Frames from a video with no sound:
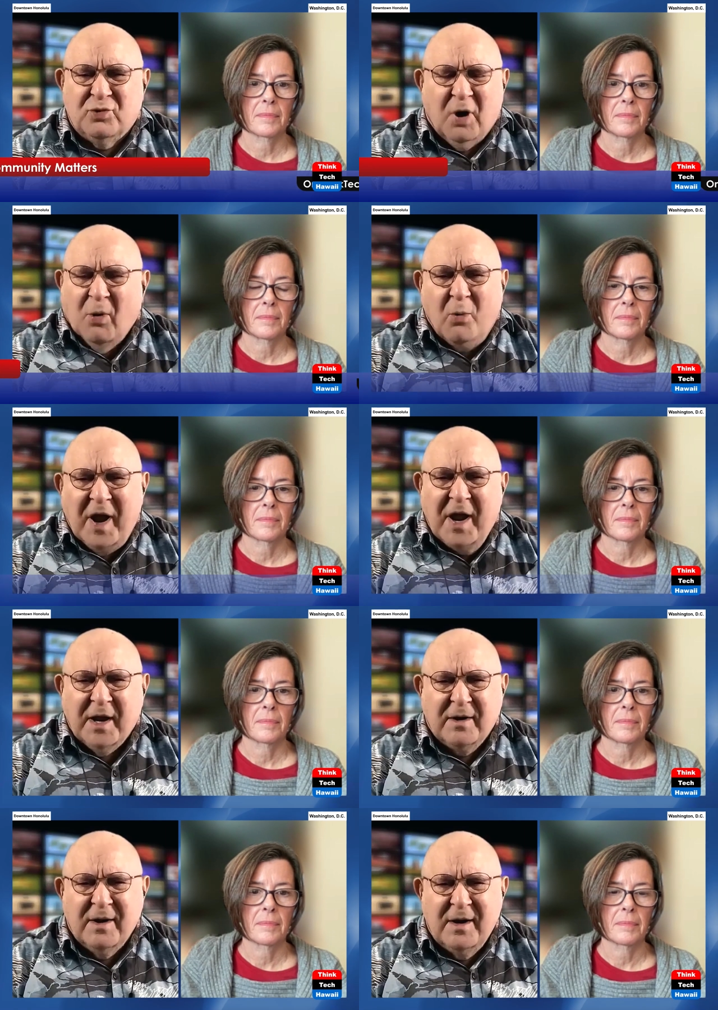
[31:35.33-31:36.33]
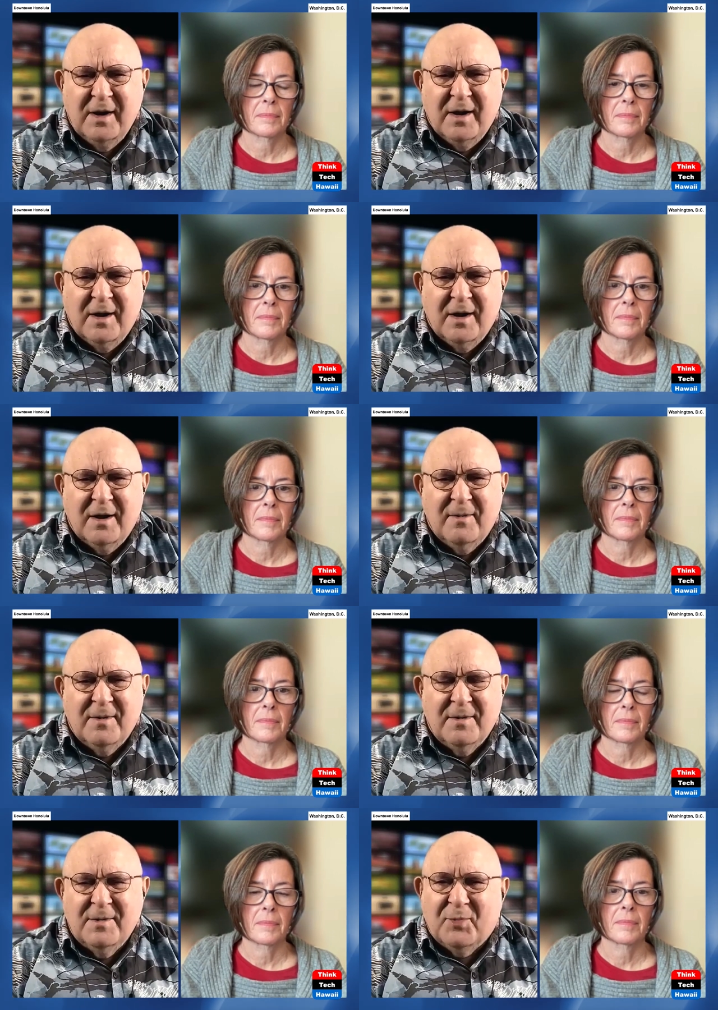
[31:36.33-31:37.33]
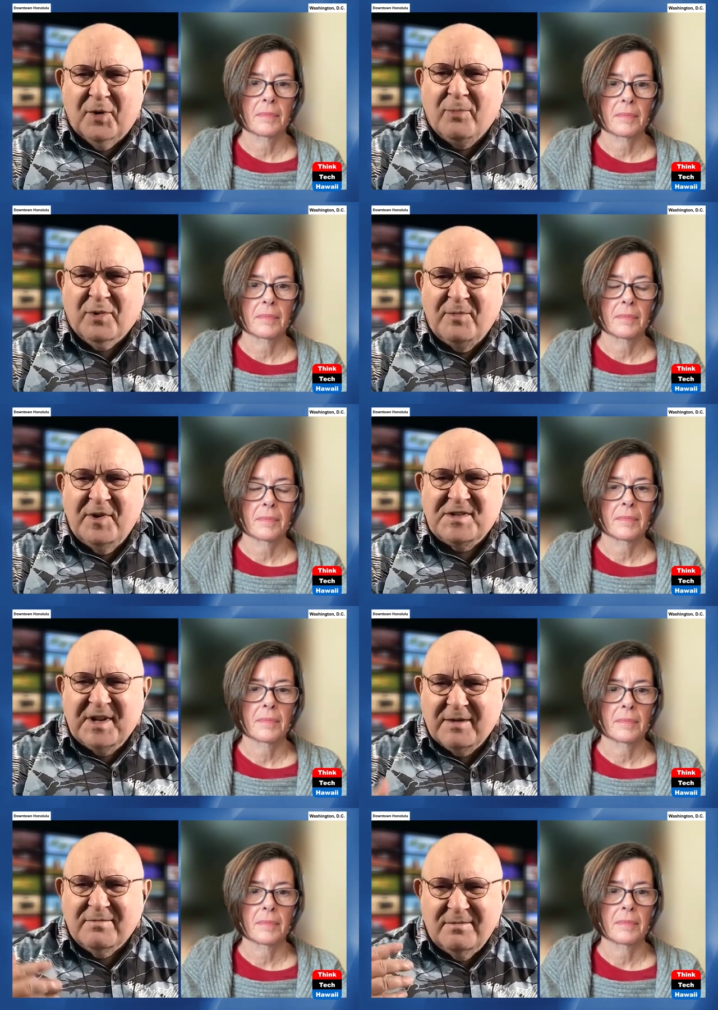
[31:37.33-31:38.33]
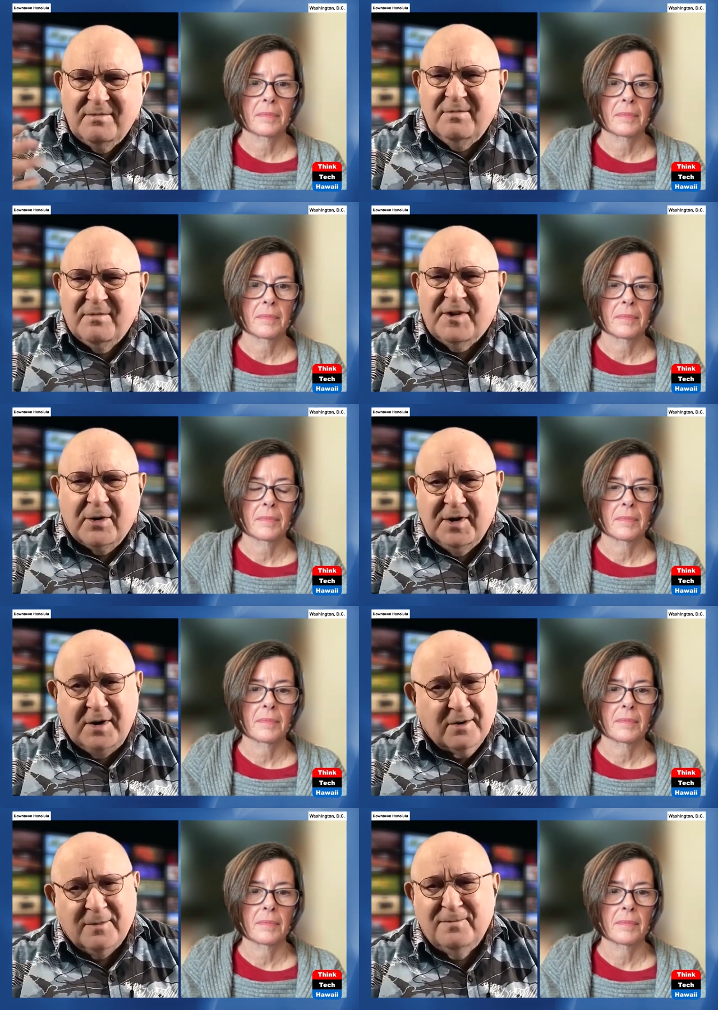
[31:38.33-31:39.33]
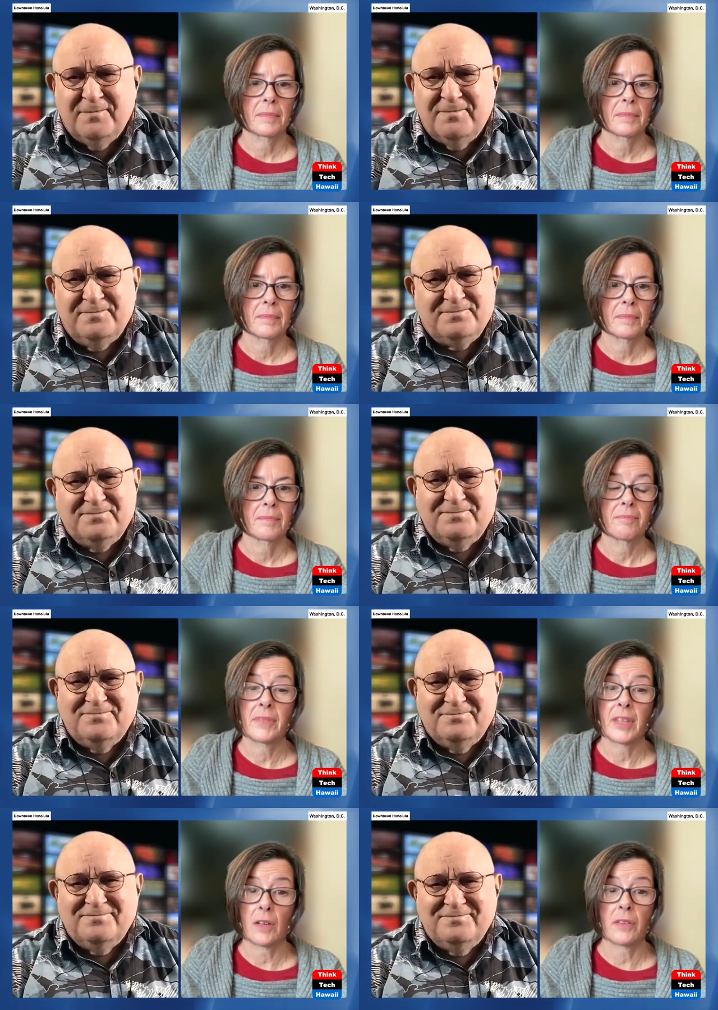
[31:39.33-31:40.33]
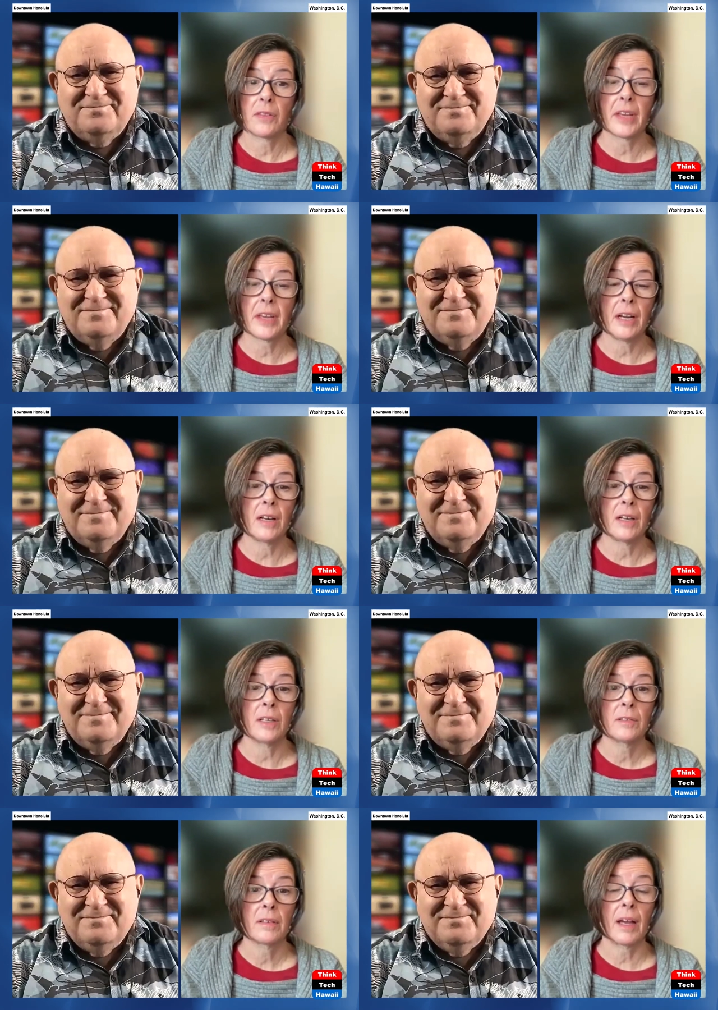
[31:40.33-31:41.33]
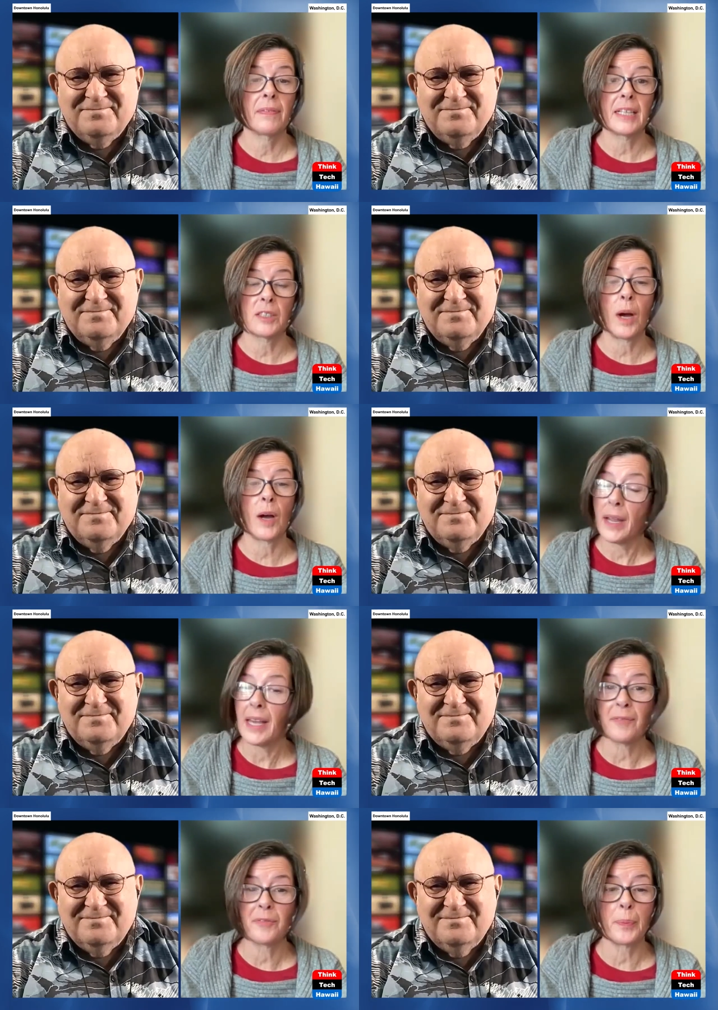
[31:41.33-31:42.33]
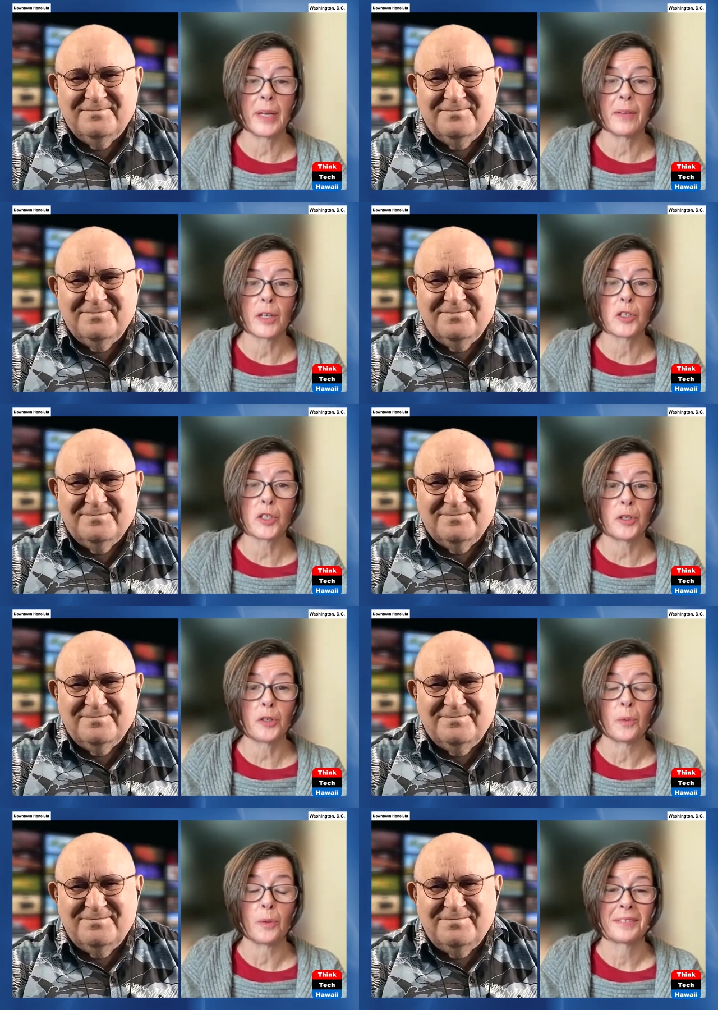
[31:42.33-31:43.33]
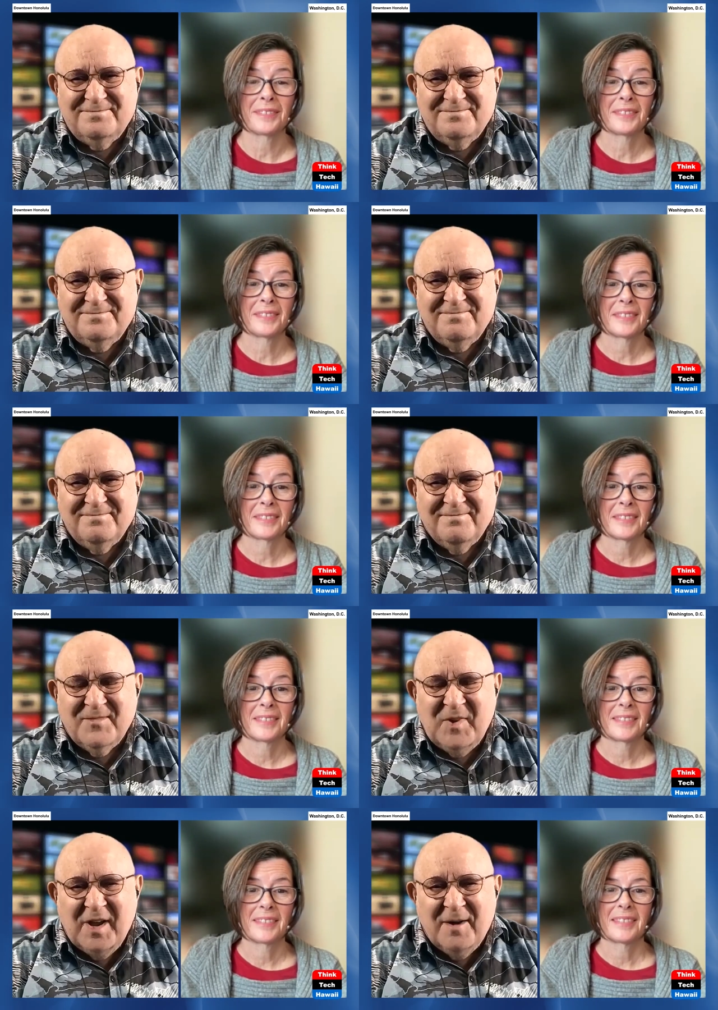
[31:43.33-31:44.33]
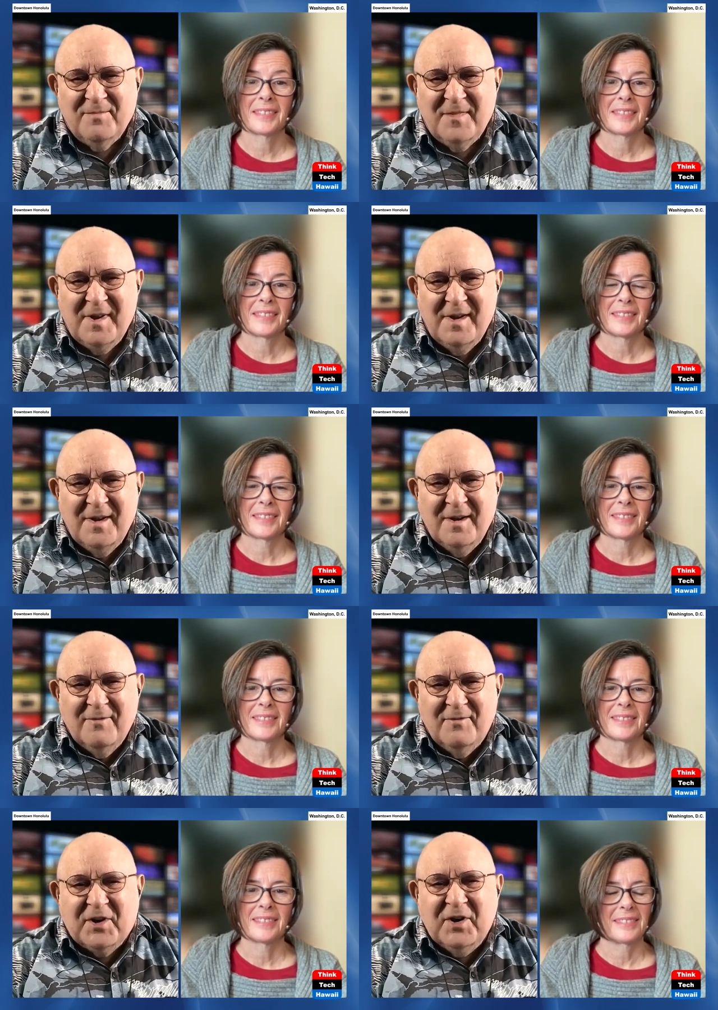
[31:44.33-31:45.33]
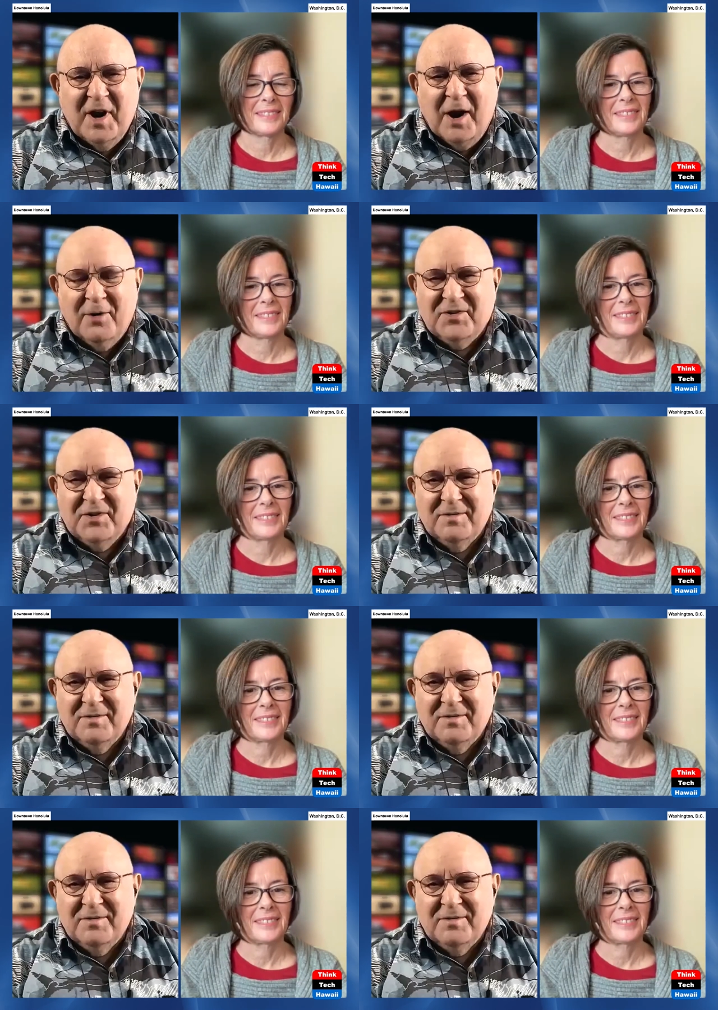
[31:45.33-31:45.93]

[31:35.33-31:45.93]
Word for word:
Speaker 1: go away uh, the problem is that they're here.
Speaker 2: They're there. And that's why we have to be there too.
Speaker 1: Yeah. Viki Harrison,